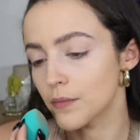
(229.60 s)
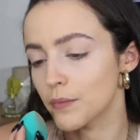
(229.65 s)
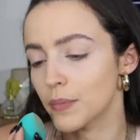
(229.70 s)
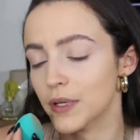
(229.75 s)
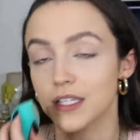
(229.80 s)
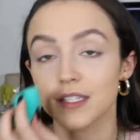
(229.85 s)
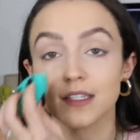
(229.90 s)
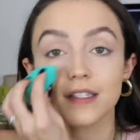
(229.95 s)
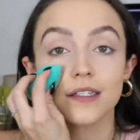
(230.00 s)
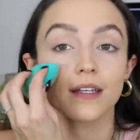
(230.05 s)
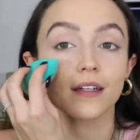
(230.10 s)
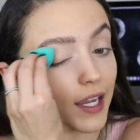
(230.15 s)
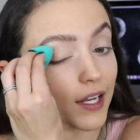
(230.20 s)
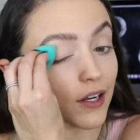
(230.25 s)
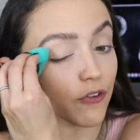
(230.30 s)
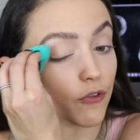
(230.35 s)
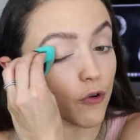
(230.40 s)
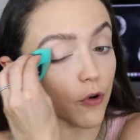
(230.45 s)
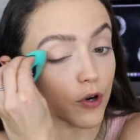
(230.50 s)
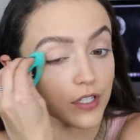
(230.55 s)
Bisque. And
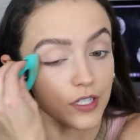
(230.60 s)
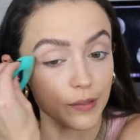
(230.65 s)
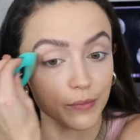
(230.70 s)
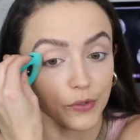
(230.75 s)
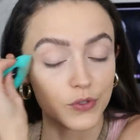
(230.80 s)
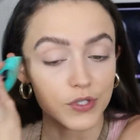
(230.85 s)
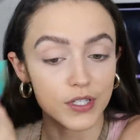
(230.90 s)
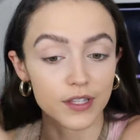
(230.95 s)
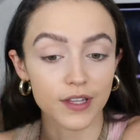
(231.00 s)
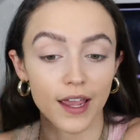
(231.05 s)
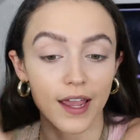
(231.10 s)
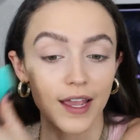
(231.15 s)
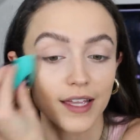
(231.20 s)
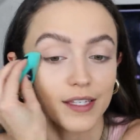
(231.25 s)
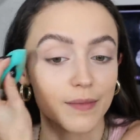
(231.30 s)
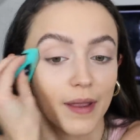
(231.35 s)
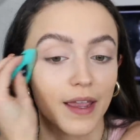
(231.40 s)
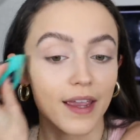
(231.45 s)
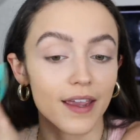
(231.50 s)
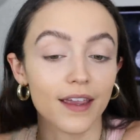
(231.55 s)
of course I'm using that
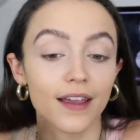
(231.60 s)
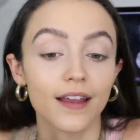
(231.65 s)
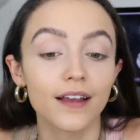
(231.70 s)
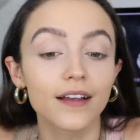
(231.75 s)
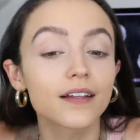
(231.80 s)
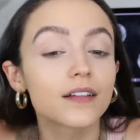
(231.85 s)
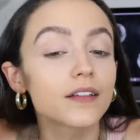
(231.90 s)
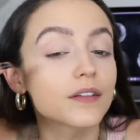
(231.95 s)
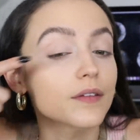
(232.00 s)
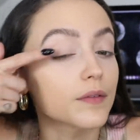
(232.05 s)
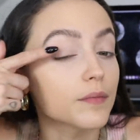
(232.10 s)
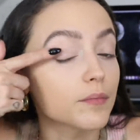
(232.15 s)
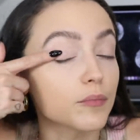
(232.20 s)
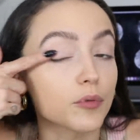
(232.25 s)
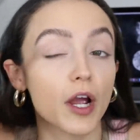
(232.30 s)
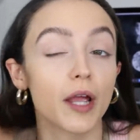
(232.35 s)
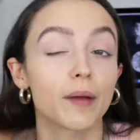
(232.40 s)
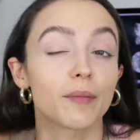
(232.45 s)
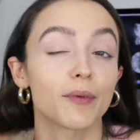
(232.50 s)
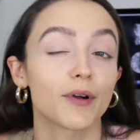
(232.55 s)
as my
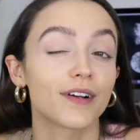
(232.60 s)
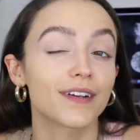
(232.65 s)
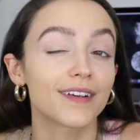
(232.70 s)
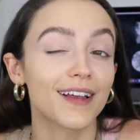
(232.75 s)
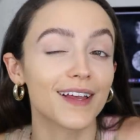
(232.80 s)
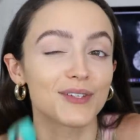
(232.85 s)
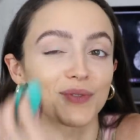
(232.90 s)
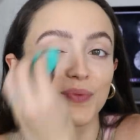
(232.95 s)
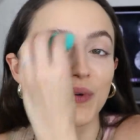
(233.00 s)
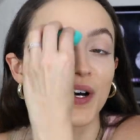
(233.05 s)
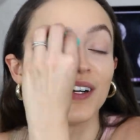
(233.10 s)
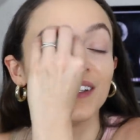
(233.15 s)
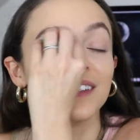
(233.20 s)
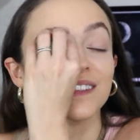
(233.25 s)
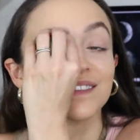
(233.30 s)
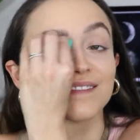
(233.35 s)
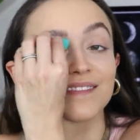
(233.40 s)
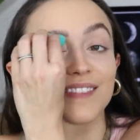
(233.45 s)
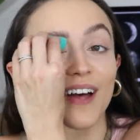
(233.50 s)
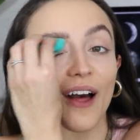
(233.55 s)
primer as
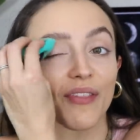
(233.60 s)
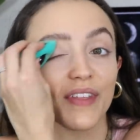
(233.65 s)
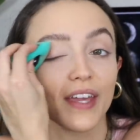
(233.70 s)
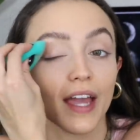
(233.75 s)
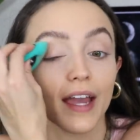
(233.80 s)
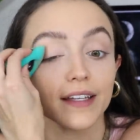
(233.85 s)
well on the